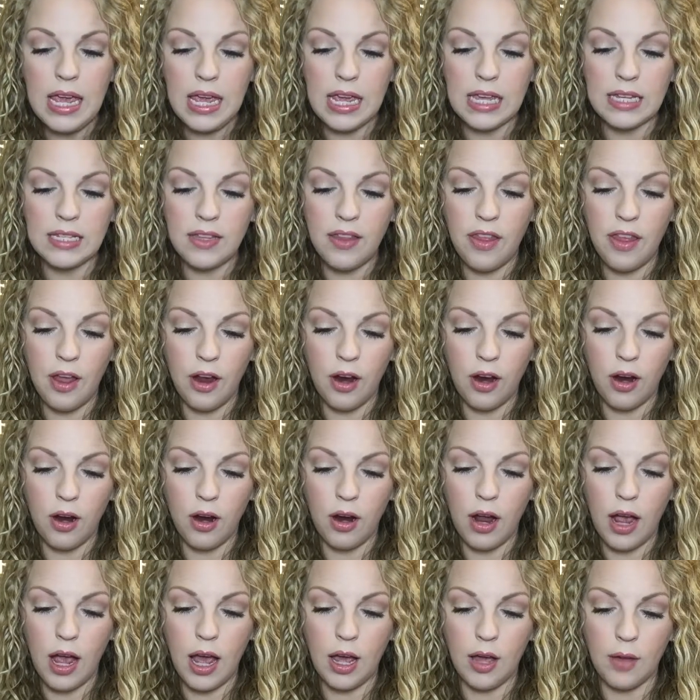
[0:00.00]
is
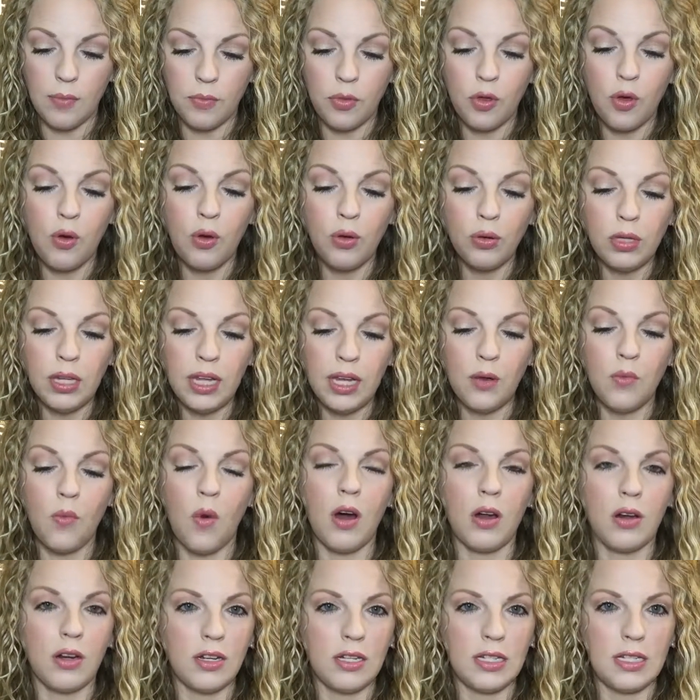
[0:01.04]
their cooling
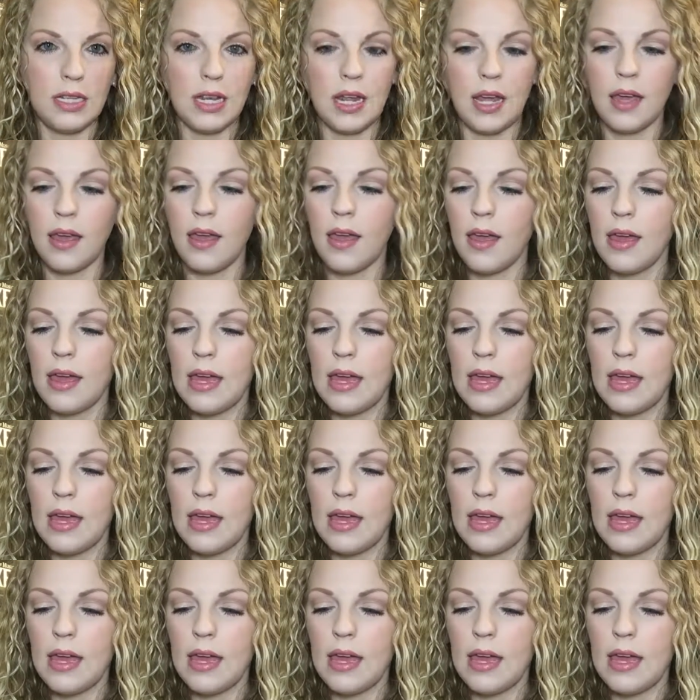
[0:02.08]
water stick.